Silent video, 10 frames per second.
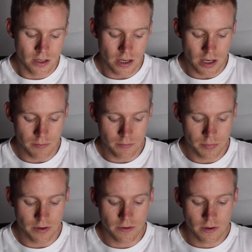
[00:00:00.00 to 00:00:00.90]

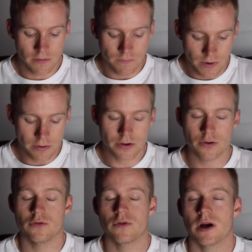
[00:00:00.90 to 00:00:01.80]
But very
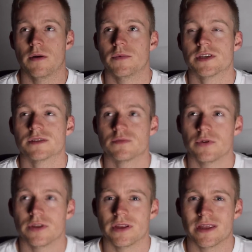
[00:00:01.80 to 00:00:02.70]
cool. This is
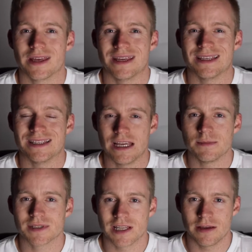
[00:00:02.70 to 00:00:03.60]
really the
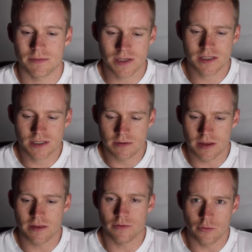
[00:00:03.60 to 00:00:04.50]
deep sleep. This is to
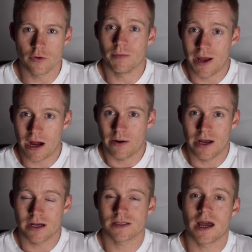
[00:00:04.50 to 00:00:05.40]
me the real
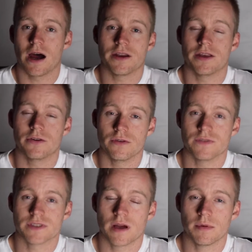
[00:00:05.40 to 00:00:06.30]
powerhouse hard hitter of
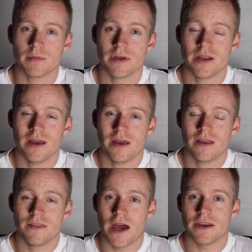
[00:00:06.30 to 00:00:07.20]
the supplement.
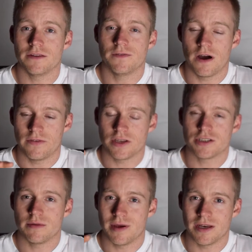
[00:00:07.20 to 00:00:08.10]
That and your
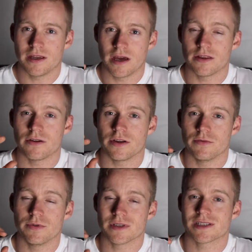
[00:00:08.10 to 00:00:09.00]
5-HTP together are
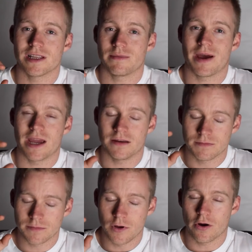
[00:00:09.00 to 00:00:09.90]
your real sleep aid
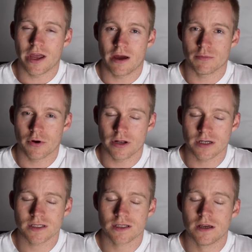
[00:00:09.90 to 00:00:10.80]
knockout
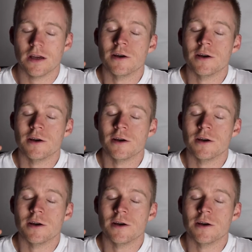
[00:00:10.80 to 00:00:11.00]
products.